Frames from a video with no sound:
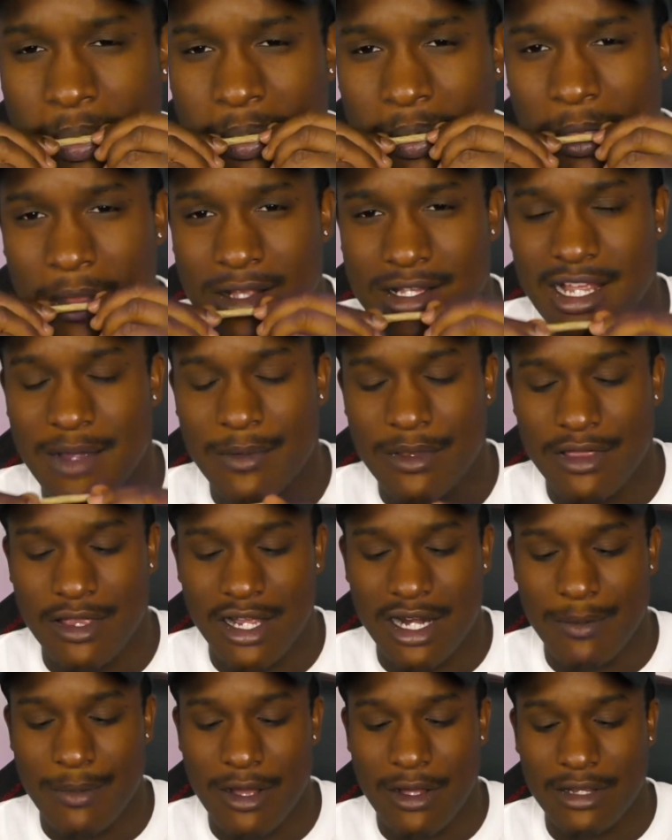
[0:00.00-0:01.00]
Because I'd be
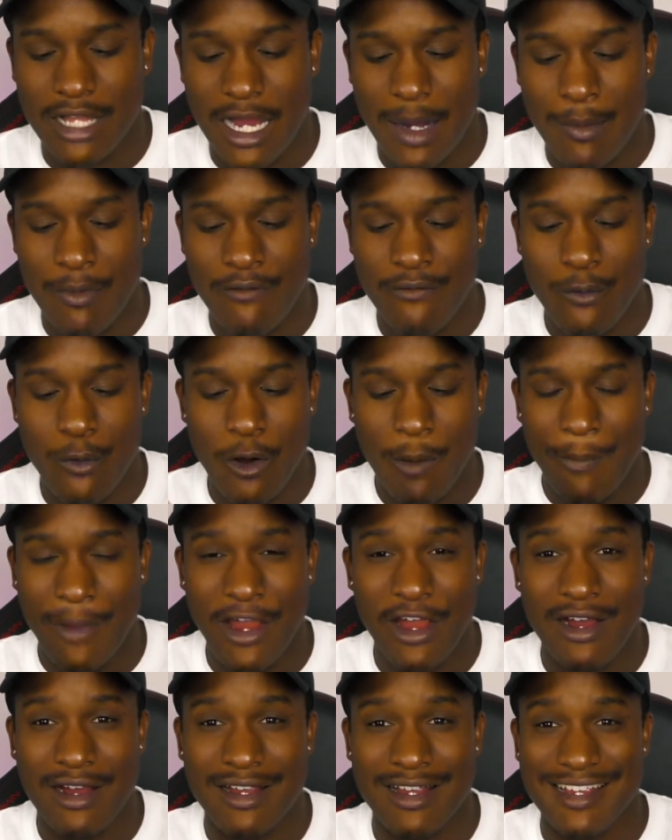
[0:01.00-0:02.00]
thinking about, like, before
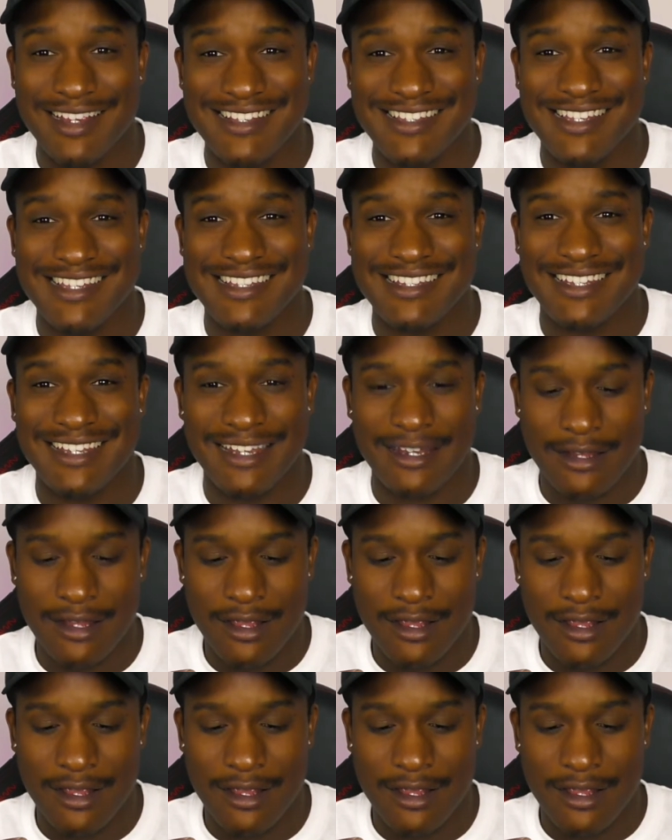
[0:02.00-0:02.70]
America existed,